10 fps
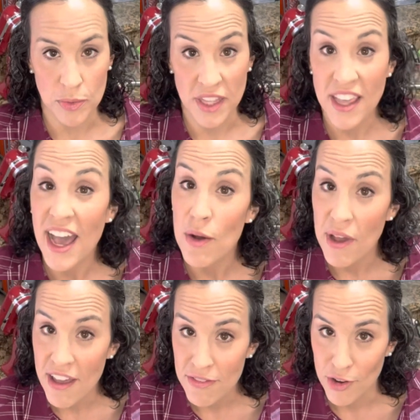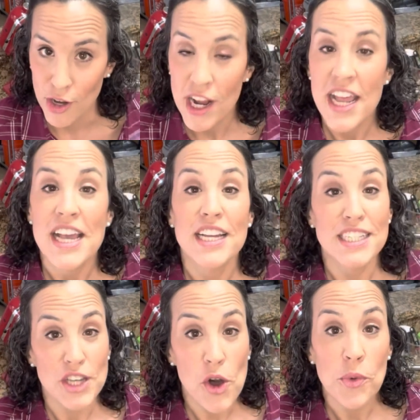with. However,
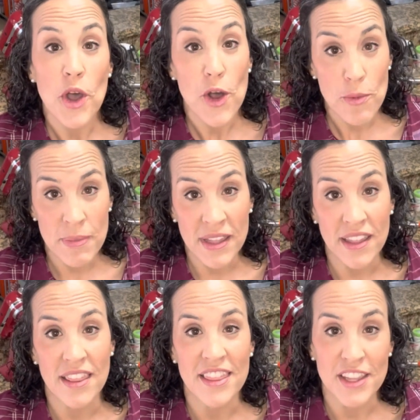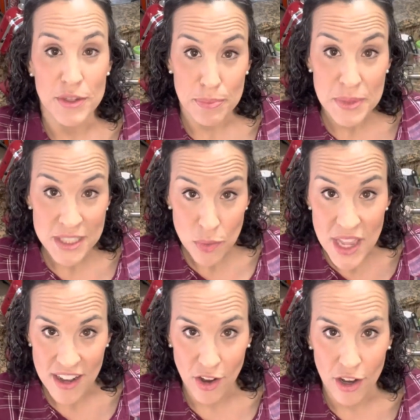don't omit the
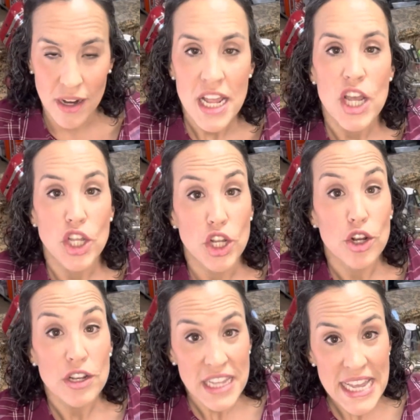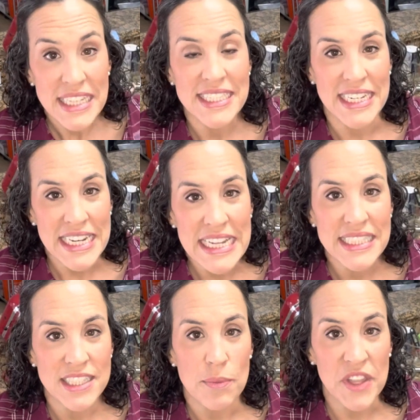sweetener. Your yeast needs
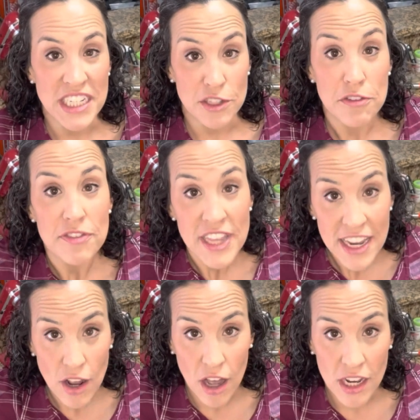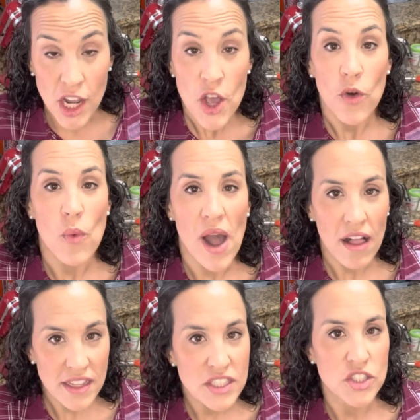something to feed on while
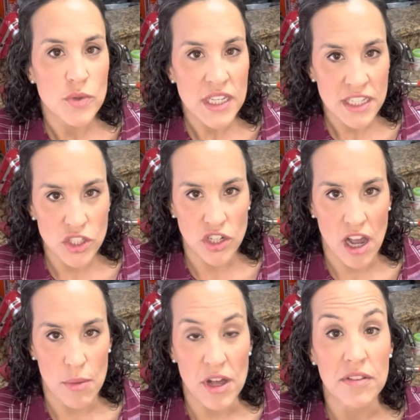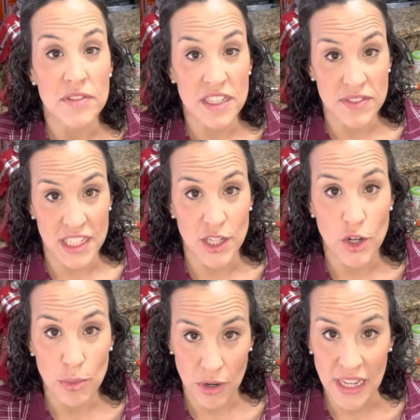it's doing its job of lifting your
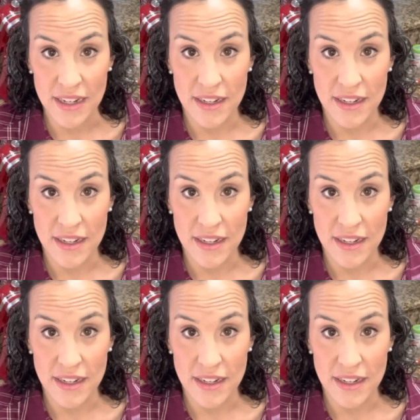bread.